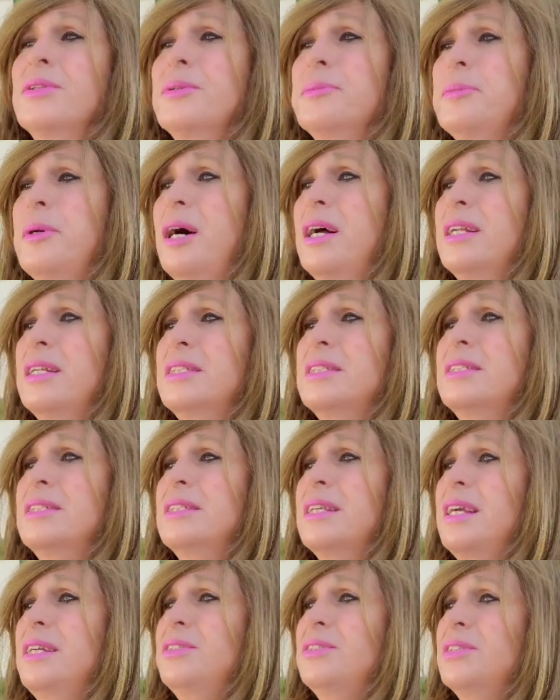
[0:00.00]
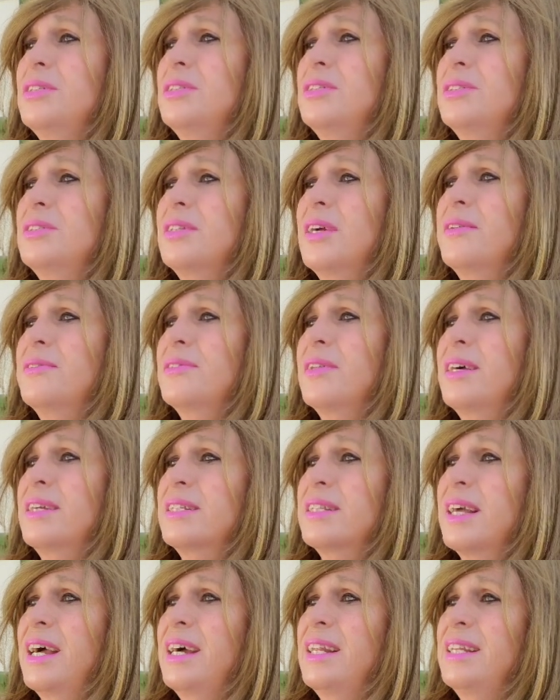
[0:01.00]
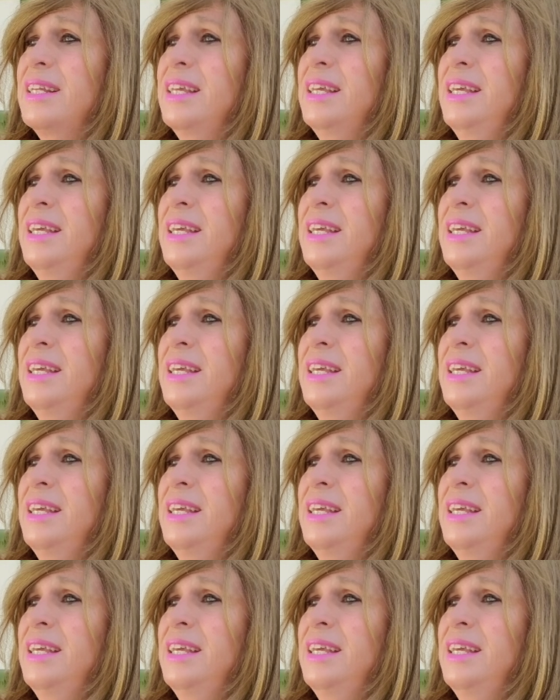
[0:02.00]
the monetization and stuff like that.